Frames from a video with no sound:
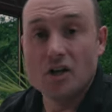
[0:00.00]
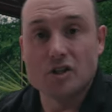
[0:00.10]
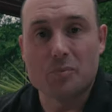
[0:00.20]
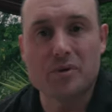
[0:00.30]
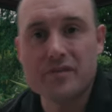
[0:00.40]

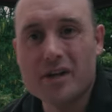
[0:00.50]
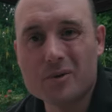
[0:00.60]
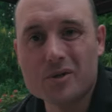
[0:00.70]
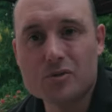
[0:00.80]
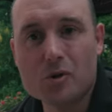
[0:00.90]
So briefly,
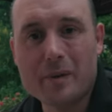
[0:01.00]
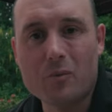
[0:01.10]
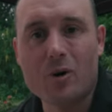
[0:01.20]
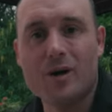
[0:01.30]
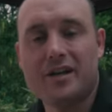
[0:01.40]
I'm going to talk
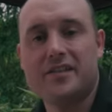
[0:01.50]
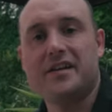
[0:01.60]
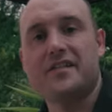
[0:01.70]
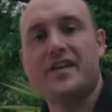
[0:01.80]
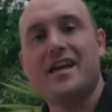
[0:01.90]
about why I
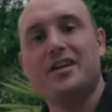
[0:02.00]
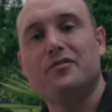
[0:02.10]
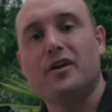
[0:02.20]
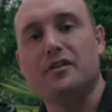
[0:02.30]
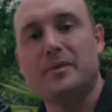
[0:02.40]
think the
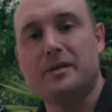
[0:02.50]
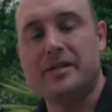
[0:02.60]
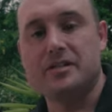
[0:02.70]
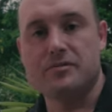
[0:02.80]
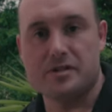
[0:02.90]

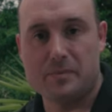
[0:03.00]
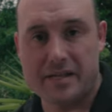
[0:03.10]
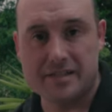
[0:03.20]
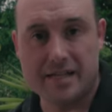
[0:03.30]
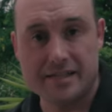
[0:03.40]
85mm is the
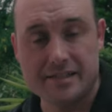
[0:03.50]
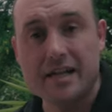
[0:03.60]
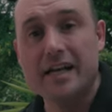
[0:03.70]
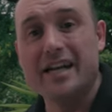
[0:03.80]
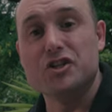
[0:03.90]
best lens
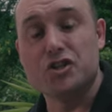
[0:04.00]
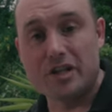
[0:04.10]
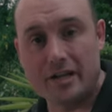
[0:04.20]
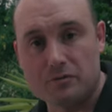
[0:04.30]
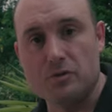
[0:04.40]
in
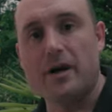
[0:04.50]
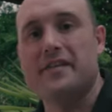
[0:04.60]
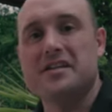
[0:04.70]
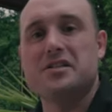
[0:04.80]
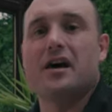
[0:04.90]
general,
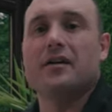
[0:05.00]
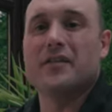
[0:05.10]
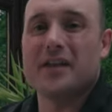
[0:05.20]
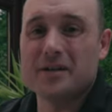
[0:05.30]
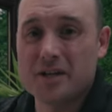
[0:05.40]
and then
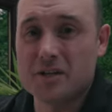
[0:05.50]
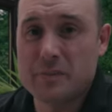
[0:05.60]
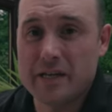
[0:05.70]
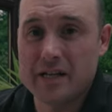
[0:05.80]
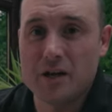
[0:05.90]
going to
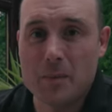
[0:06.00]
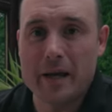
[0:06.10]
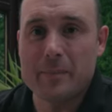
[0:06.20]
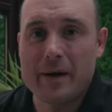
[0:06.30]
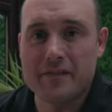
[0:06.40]
speak a little
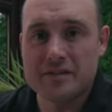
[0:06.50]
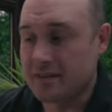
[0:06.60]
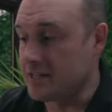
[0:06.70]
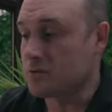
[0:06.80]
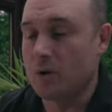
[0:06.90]
bit about
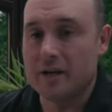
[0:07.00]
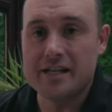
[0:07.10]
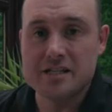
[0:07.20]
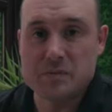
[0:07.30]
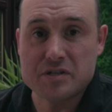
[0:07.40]
this one
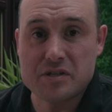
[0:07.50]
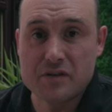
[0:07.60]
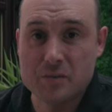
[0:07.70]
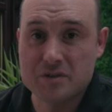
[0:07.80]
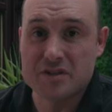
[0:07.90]
in
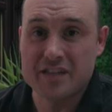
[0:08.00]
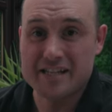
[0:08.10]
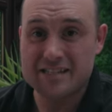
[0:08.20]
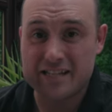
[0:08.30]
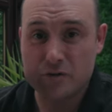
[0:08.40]
specific, which I
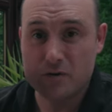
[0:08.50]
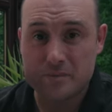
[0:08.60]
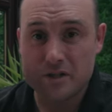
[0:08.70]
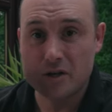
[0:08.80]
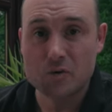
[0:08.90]
think is the
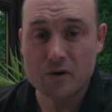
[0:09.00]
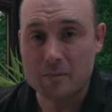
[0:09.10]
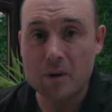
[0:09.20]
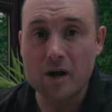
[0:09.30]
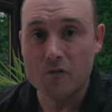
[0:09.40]
creme de la
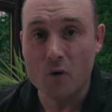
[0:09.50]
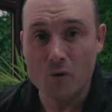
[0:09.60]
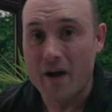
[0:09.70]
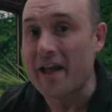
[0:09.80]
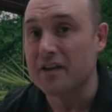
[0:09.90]
creme of
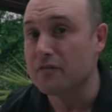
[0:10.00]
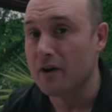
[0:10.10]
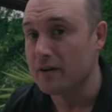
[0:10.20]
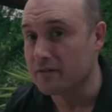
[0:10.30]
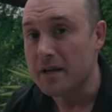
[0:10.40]
all
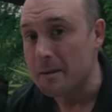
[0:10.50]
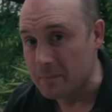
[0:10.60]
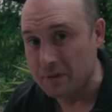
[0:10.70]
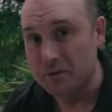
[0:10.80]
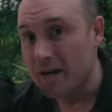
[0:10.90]

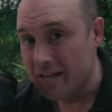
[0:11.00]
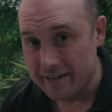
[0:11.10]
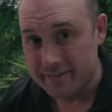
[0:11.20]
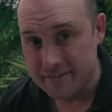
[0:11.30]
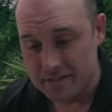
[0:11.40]
85mm
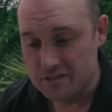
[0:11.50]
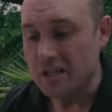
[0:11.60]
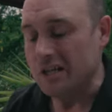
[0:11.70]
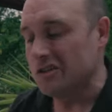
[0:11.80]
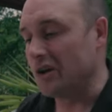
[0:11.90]
lenses.
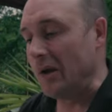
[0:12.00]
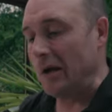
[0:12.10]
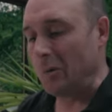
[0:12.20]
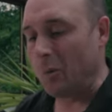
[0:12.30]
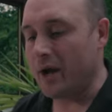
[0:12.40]
So
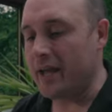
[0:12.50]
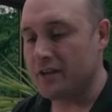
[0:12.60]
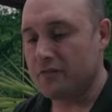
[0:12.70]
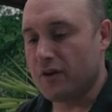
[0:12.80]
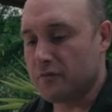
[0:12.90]
why
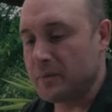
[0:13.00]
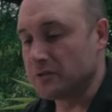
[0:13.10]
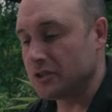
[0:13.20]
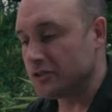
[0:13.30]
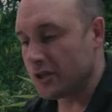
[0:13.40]
85mm?